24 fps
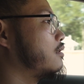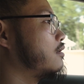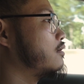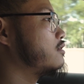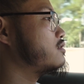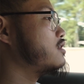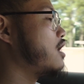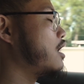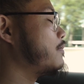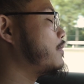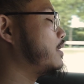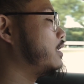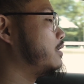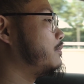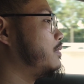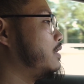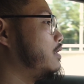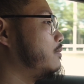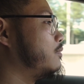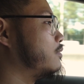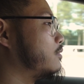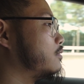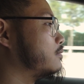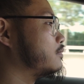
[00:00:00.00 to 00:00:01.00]
There's not many
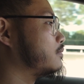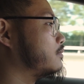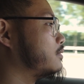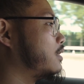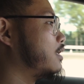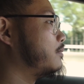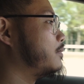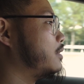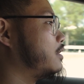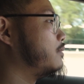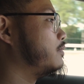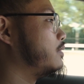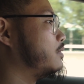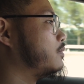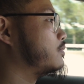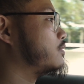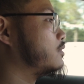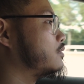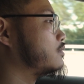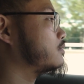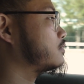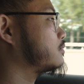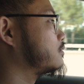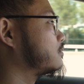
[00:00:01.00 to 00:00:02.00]
people
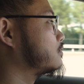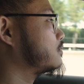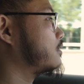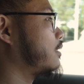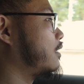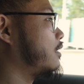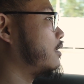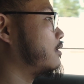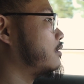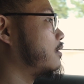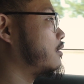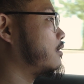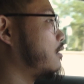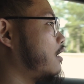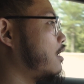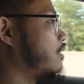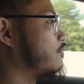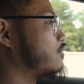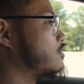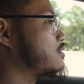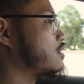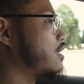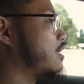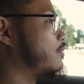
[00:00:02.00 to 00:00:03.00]
that
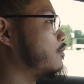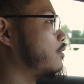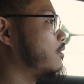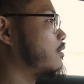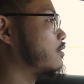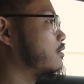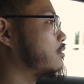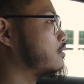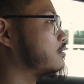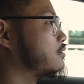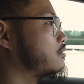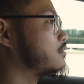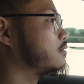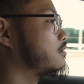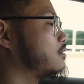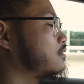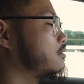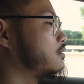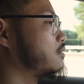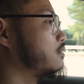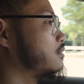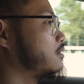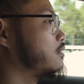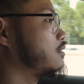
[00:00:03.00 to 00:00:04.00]
have the Type R.
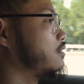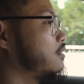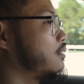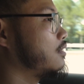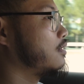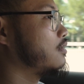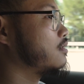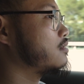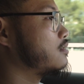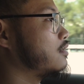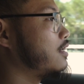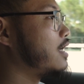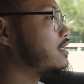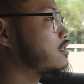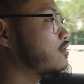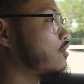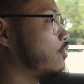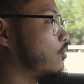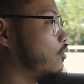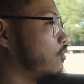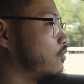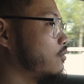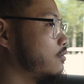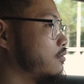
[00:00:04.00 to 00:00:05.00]
So that's
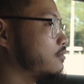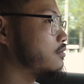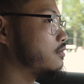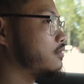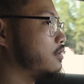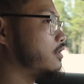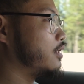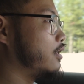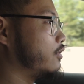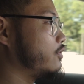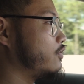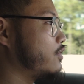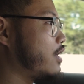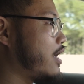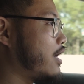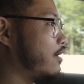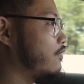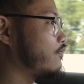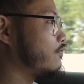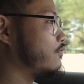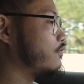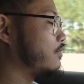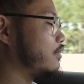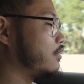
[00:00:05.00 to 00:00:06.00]
cool. You
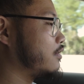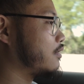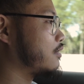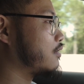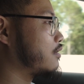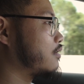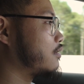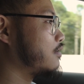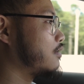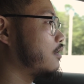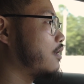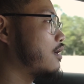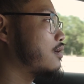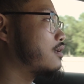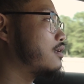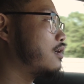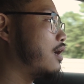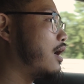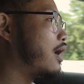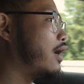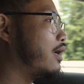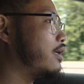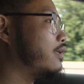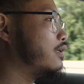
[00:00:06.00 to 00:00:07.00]
have
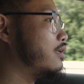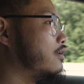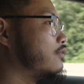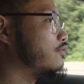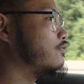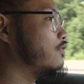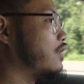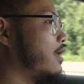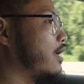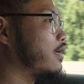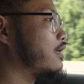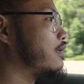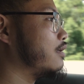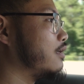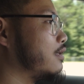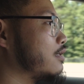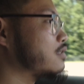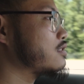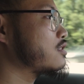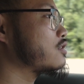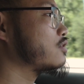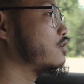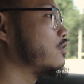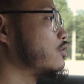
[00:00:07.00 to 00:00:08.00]
kind of like an
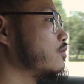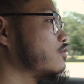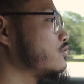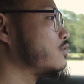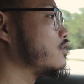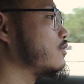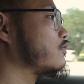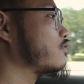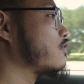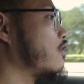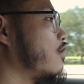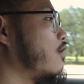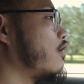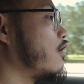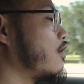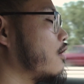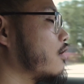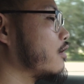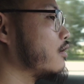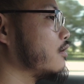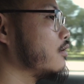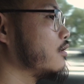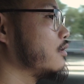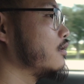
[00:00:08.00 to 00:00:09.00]
exclusive
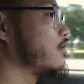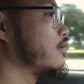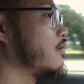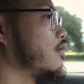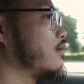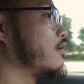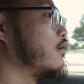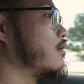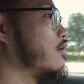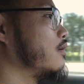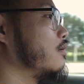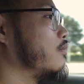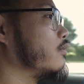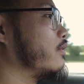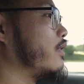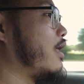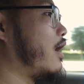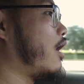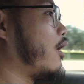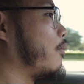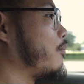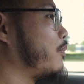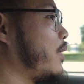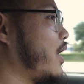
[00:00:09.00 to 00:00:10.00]
car
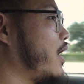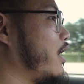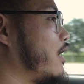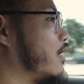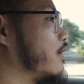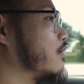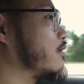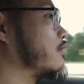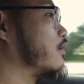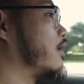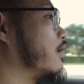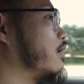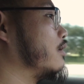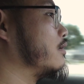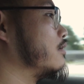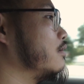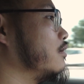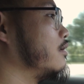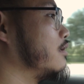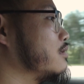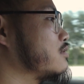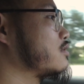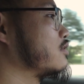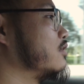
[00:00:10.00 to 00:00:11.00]
without paying like
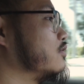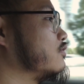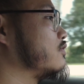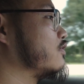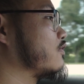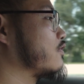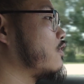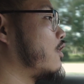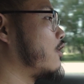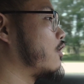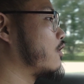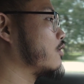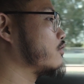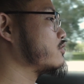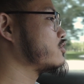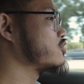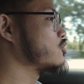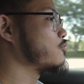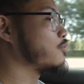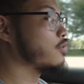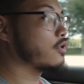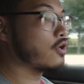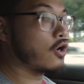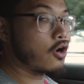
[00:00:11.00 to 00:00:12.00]
exclusive car,
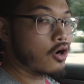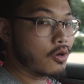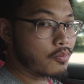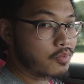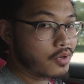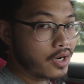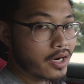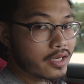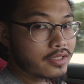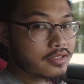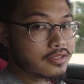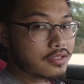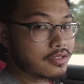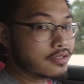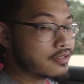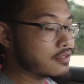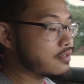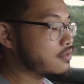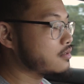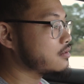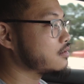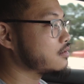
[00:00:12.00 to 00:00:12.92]
supercar prices.